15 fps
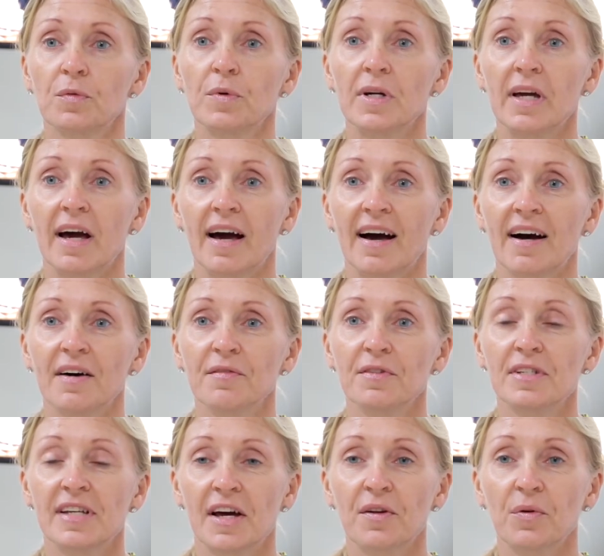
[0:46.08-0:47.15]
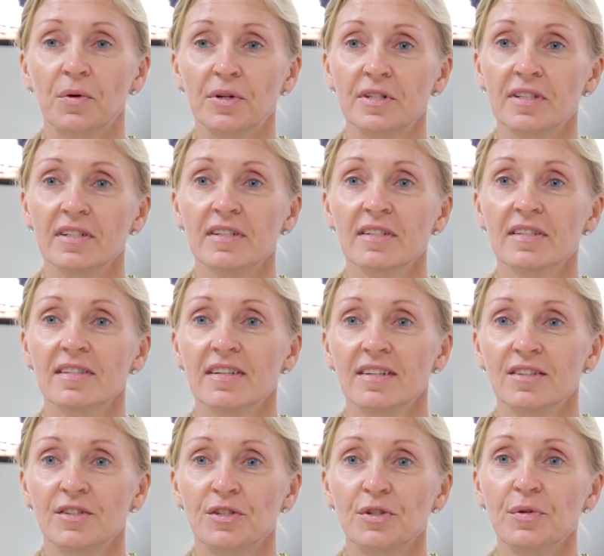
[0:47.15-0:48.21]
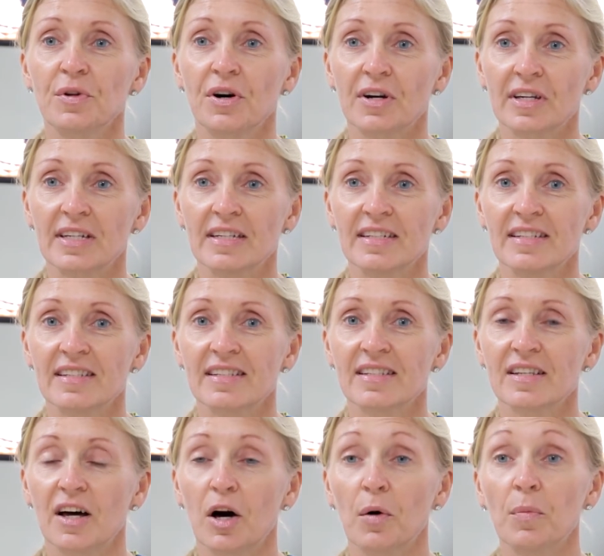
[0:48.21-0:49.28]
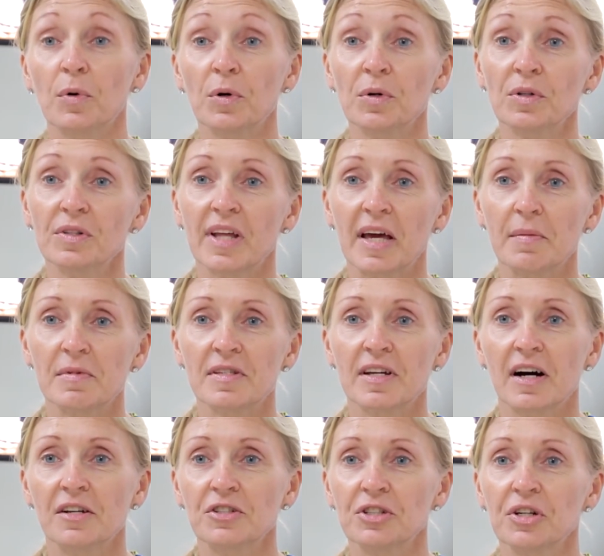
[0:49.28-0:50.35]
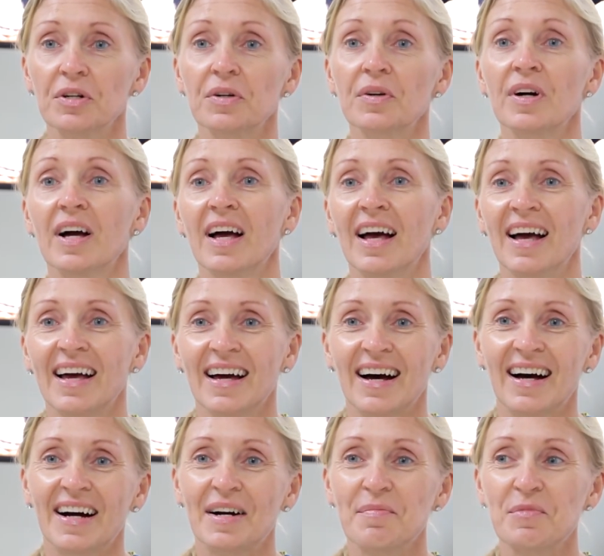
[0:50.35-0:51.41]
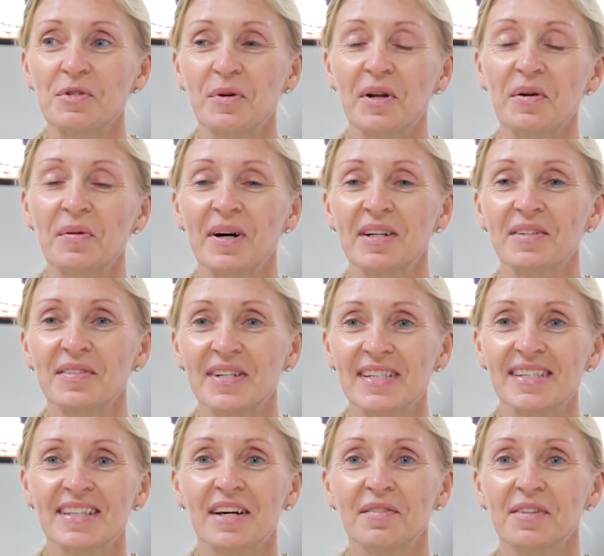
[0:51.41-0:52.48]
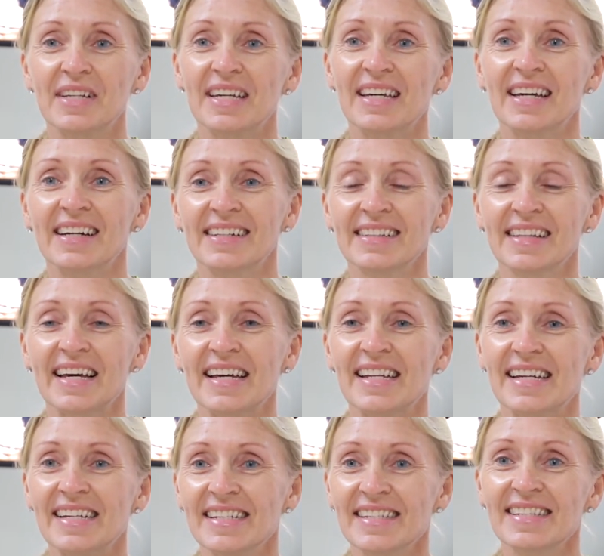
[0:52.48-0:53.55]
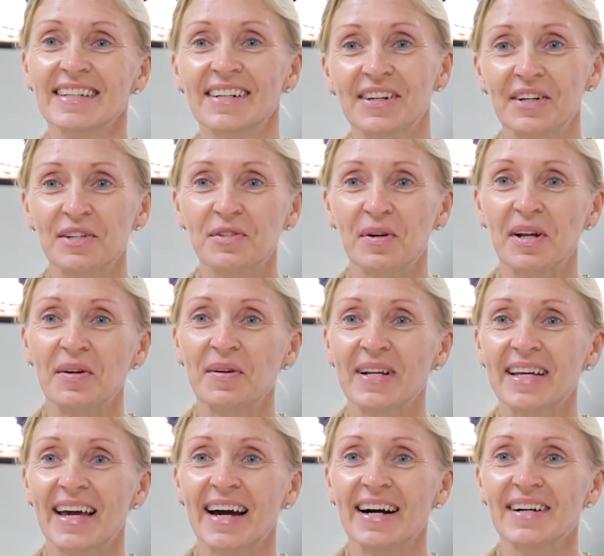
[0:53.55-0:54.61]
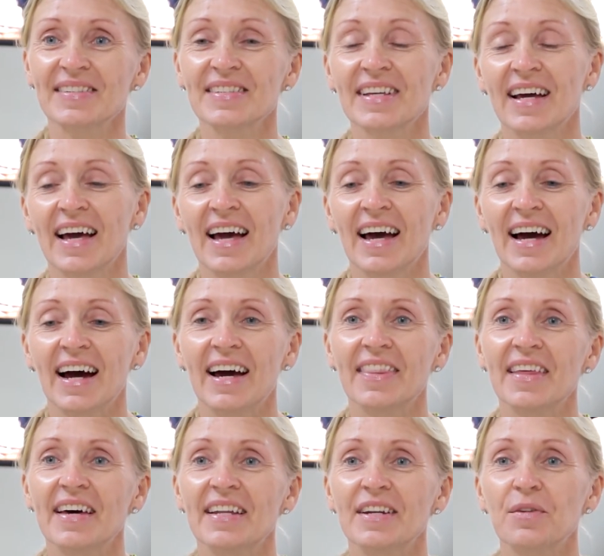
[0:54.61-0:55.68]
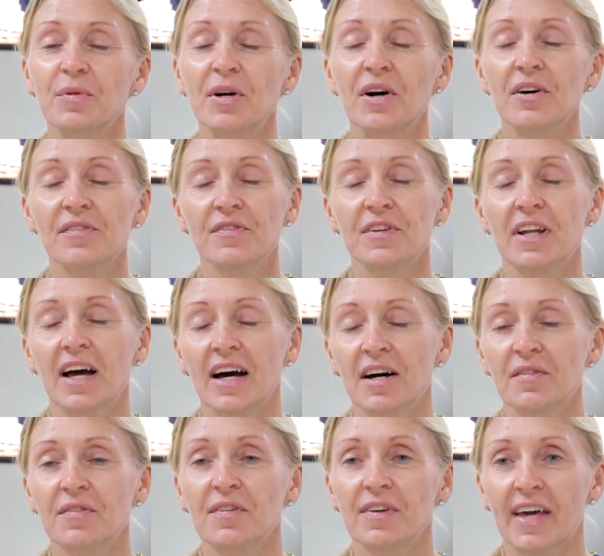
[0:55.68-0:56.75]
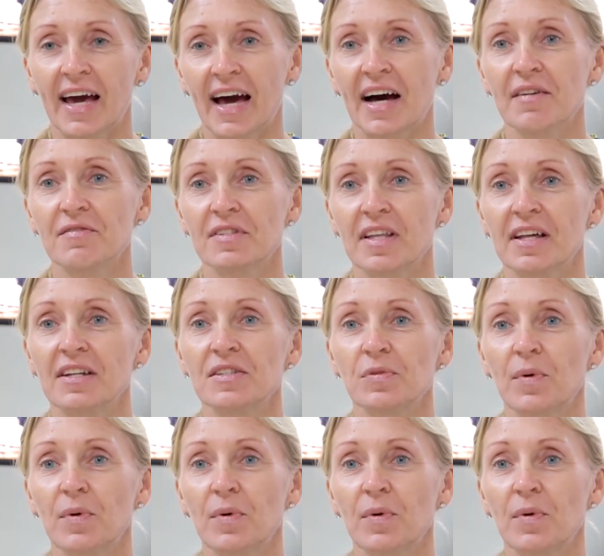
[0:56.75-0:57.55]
We have 10 horses, two donkeys, a bull named Sancho, um, 21 of his lovely ladies, or 21 cows, and then we often have calves then as